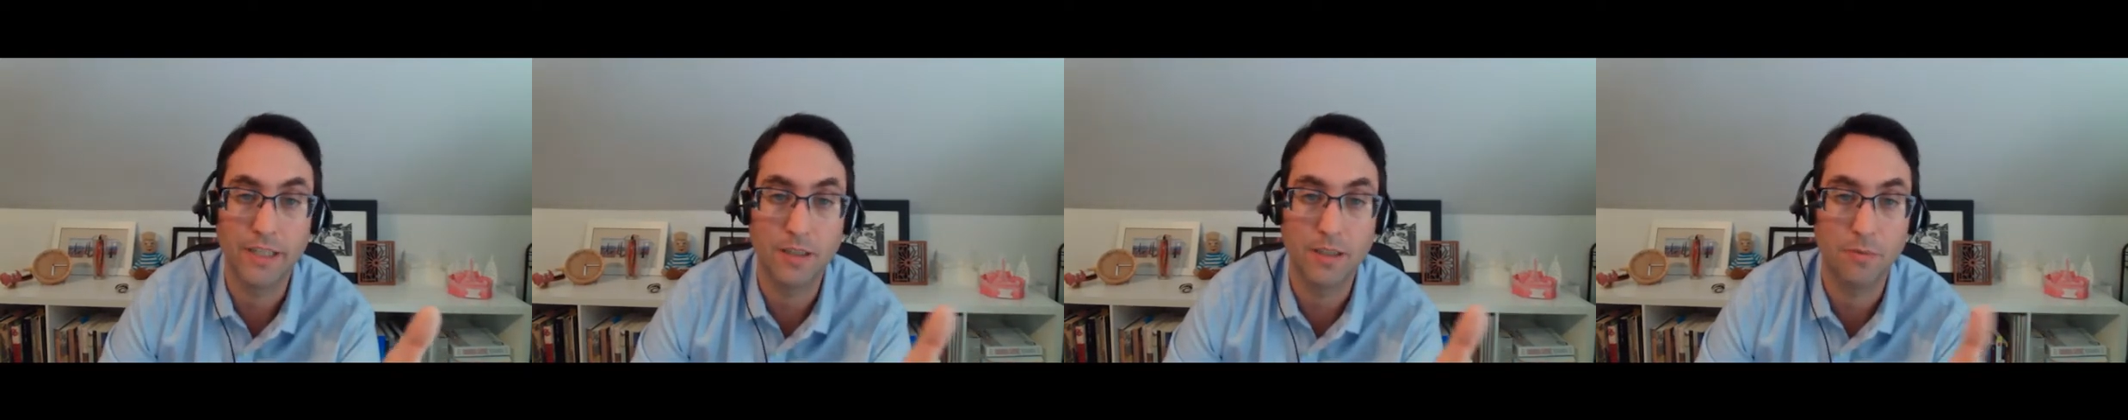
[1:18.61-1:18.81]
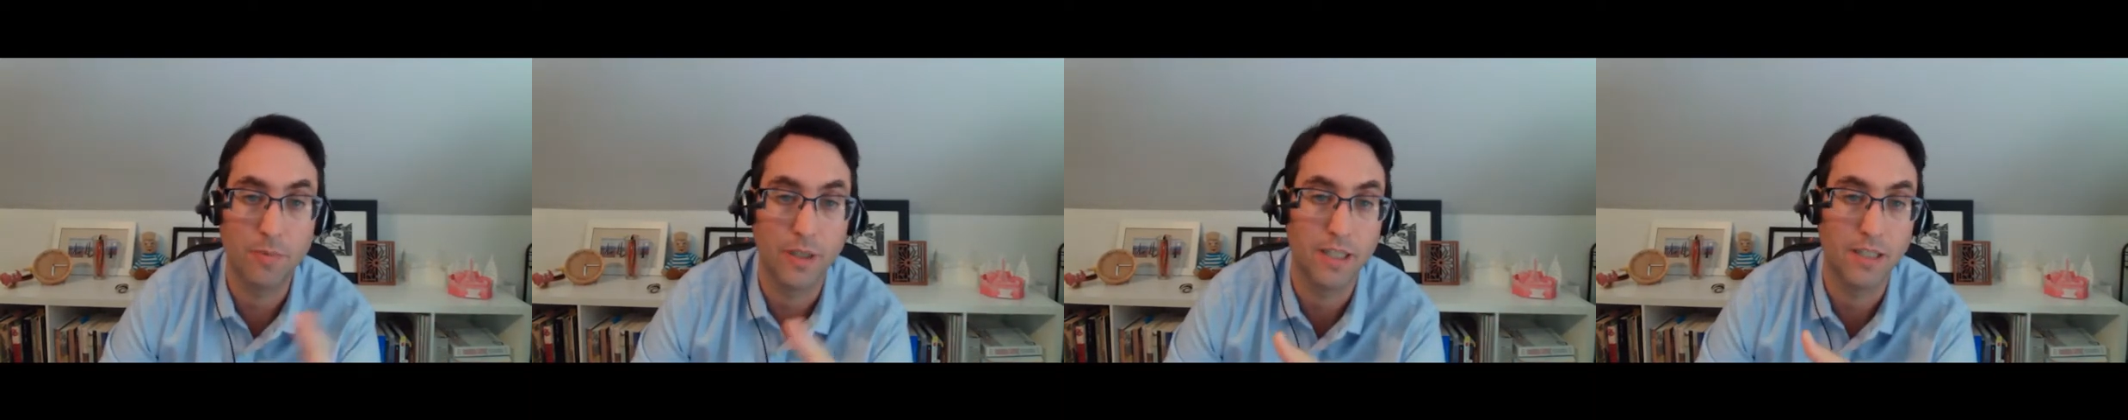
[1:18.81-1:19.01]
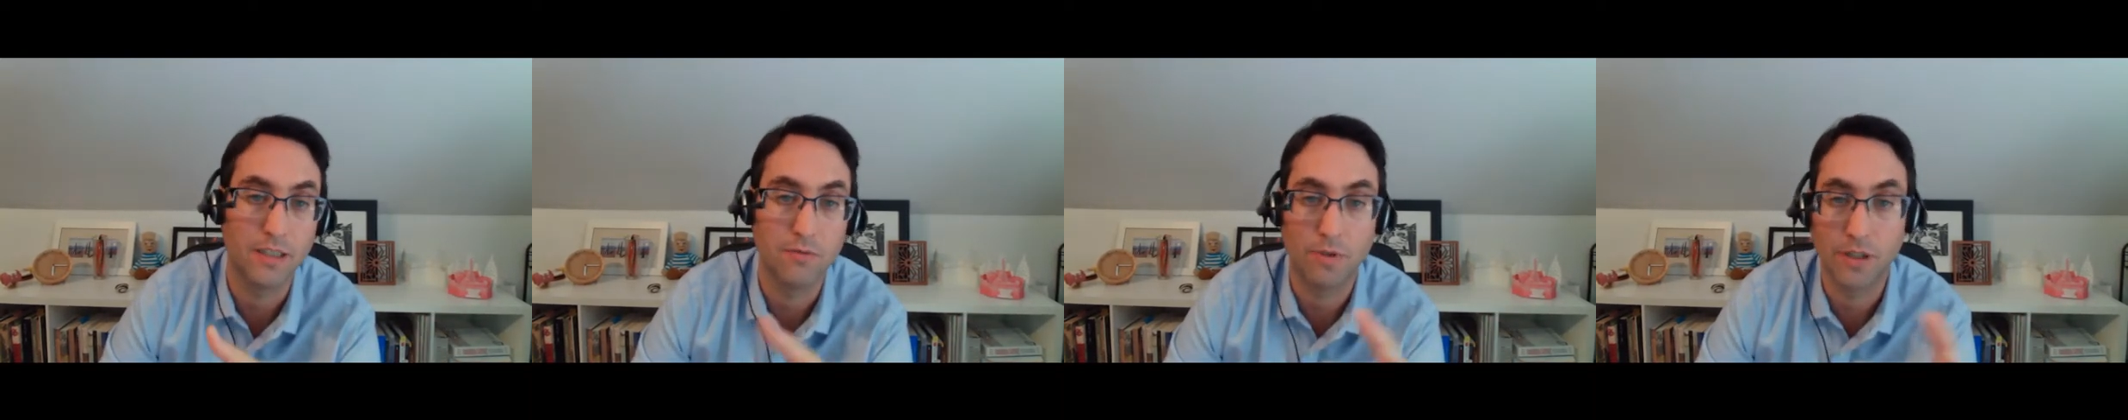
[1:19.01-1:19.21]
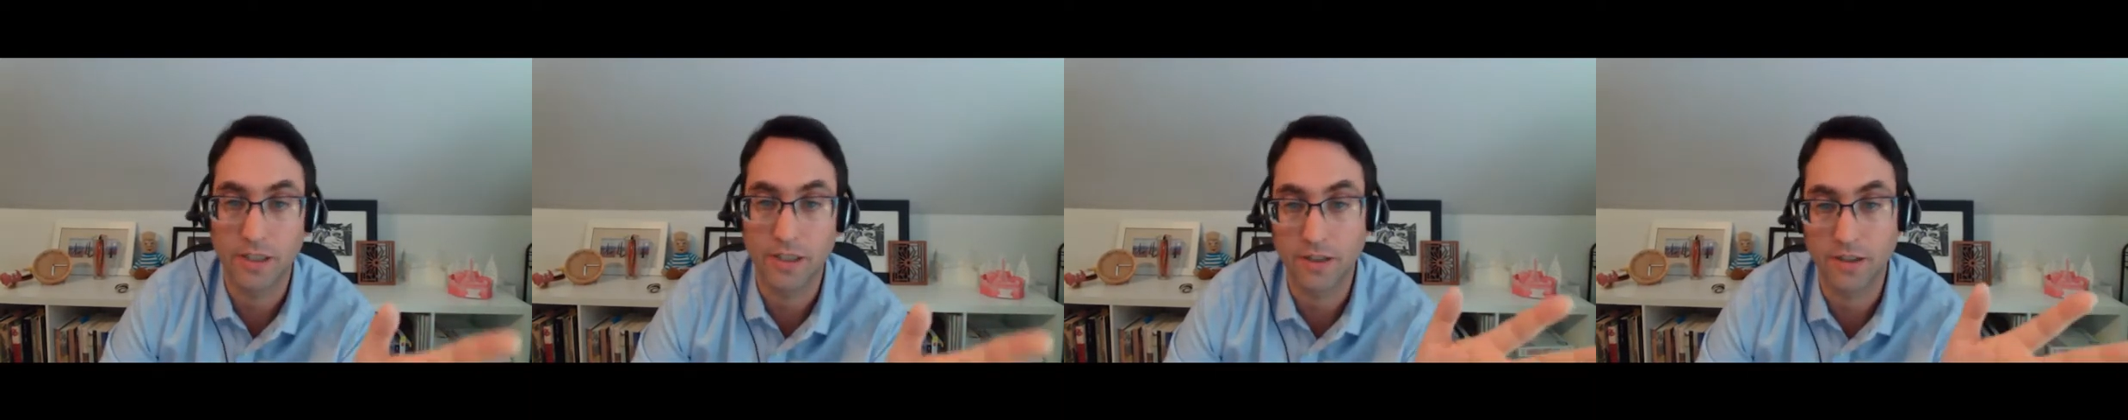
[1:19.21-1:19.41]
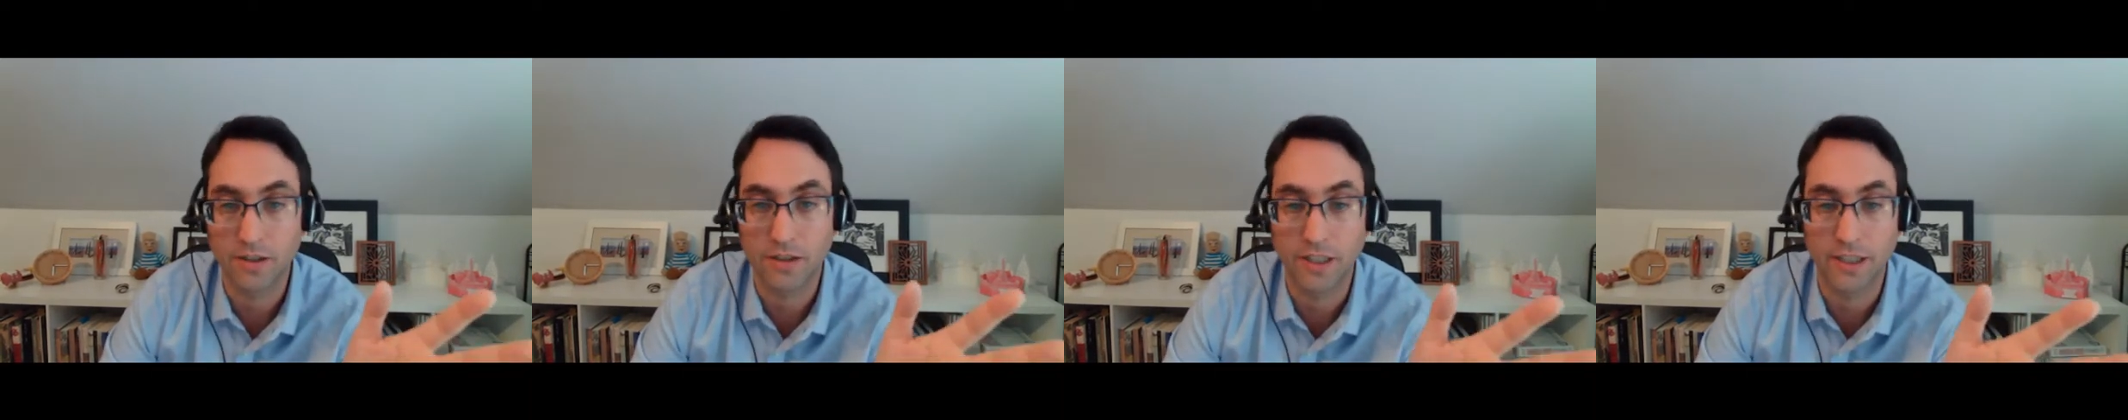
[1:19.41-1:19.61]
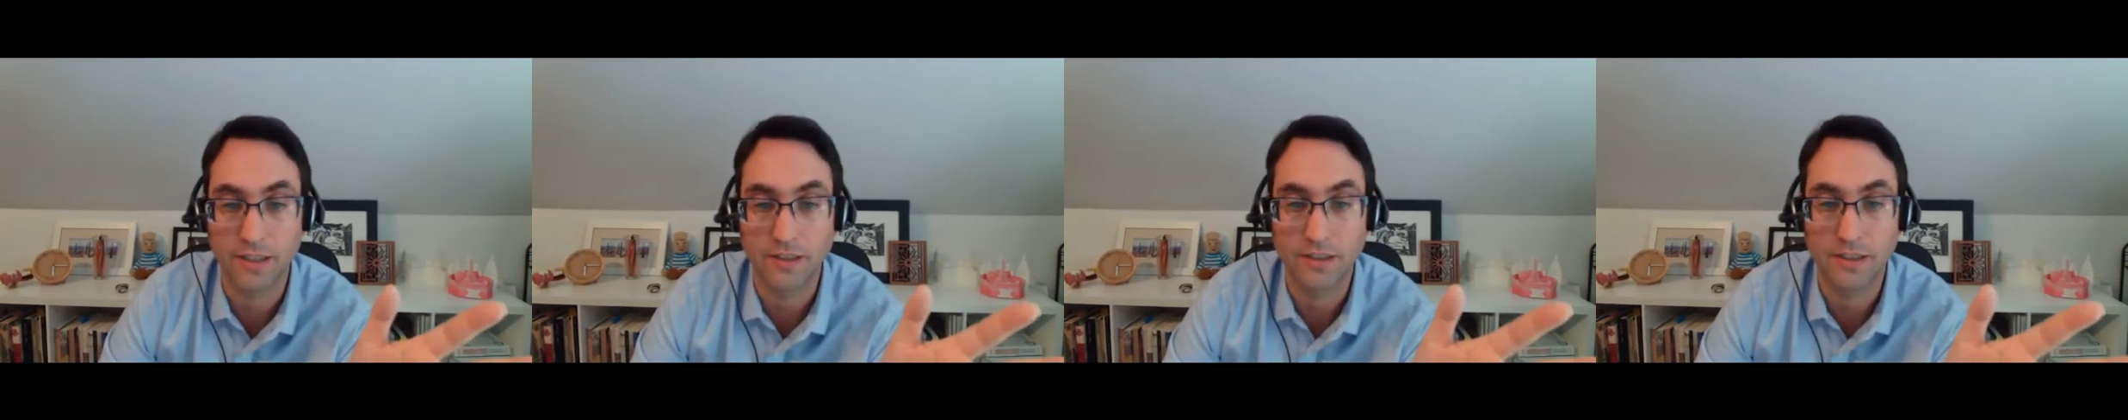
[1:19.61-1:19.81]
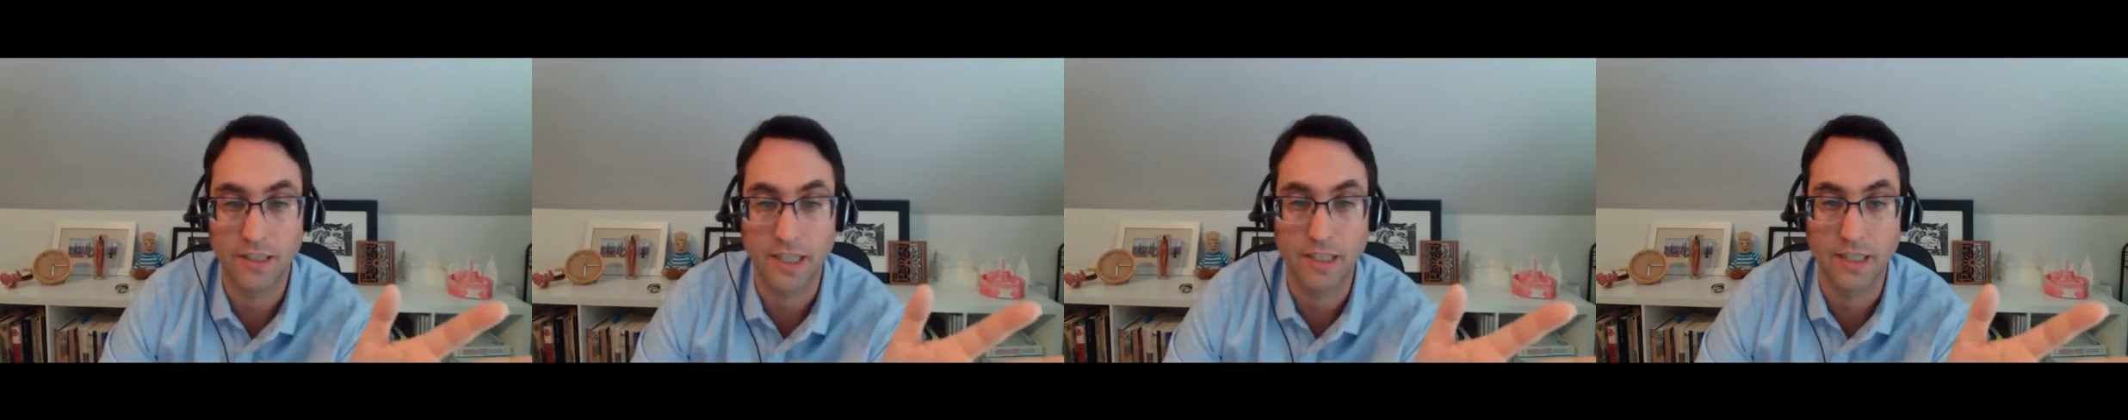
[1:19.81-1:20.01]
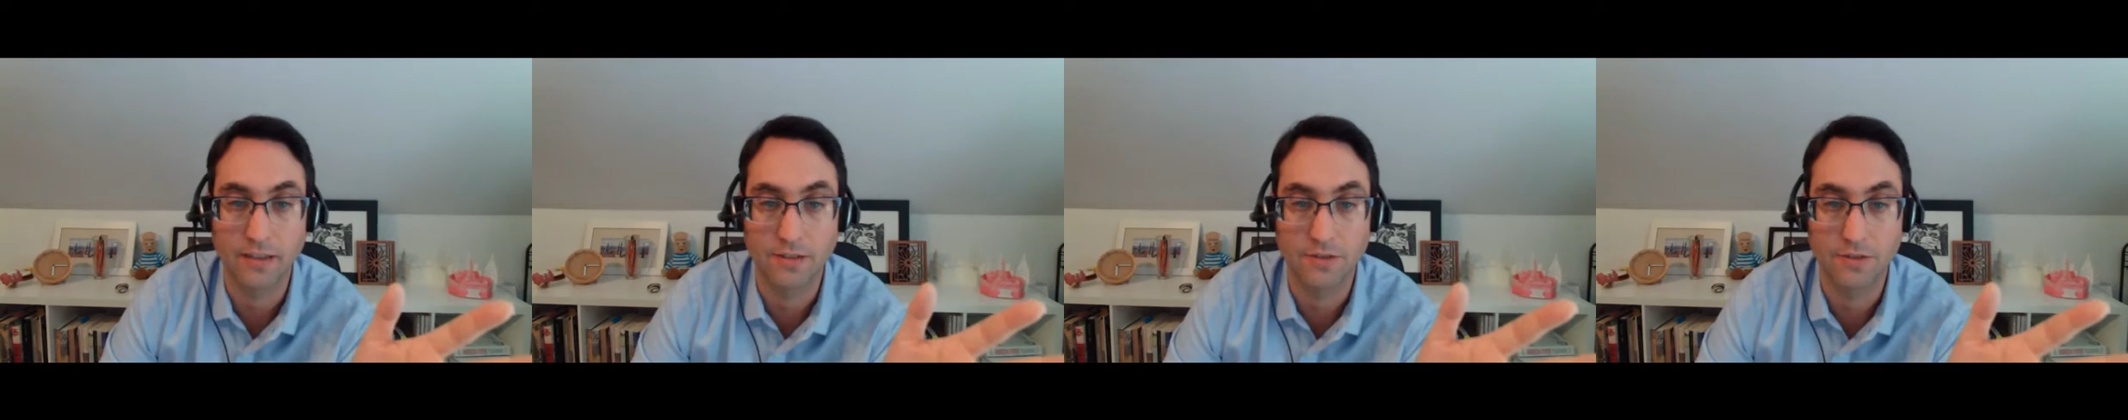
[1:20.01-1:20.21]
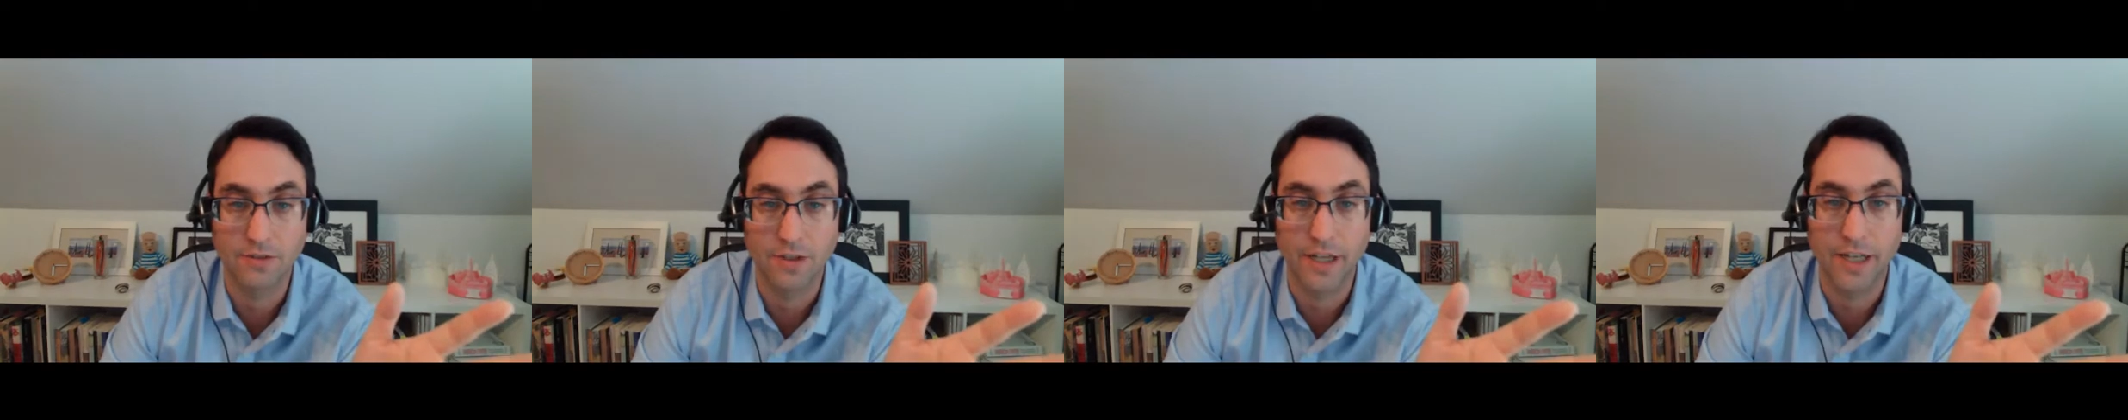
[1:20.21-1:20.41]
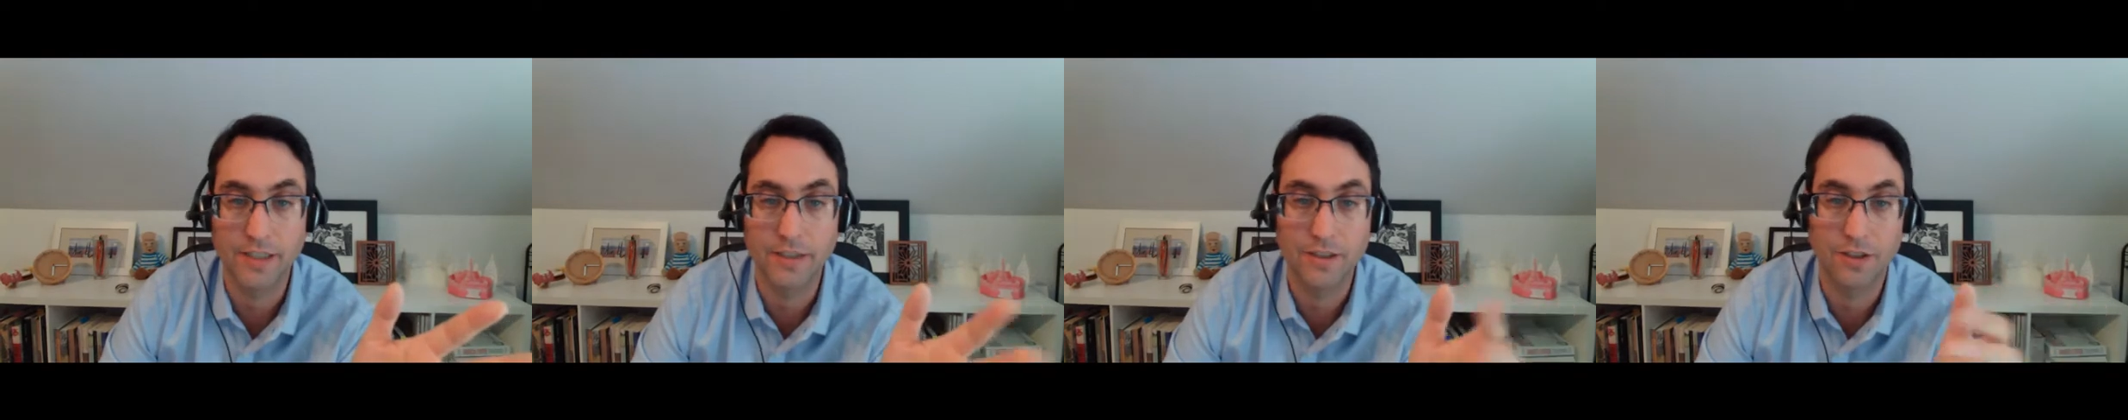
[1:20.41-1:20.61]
Depending when I collect the data, right?